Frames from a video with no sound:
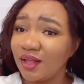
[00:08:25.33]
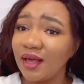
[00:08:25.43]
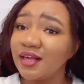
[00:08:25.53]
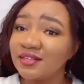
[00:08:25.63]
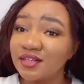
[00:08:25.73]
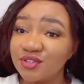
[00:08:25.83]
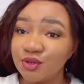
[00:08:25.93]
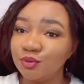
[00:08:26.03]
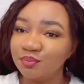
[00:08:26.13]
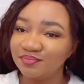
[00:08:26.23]
let's
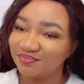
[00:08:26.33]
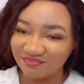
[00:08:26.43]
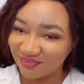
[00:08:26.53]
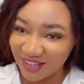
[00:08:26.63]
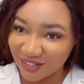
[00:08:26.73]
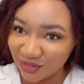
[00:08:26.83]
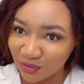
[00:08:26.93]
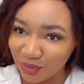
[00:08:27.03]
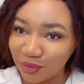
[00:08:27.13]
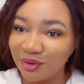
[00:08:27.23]
assume it's
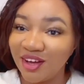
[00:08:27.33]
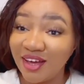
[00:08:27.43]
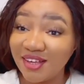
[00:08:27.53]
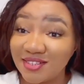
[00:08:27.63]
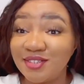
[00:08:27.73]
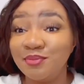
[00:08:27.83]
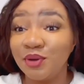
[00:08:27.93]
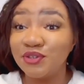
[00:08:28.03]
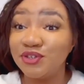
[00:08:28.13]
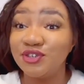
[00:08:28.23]
not real. Let's assume
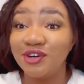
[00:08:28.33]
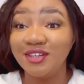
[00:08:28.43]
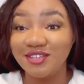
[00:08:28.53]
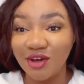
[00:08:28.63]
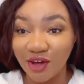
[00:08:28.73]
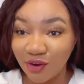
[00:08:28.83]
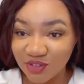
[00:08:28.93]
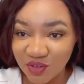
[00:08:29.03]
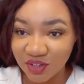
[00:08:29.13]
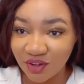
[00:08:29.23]
your tuition is
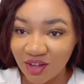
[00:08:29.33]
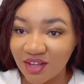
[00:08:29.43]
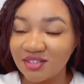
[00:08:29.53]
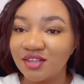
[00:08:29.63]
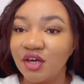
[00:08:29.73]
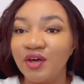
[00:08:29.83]
$100.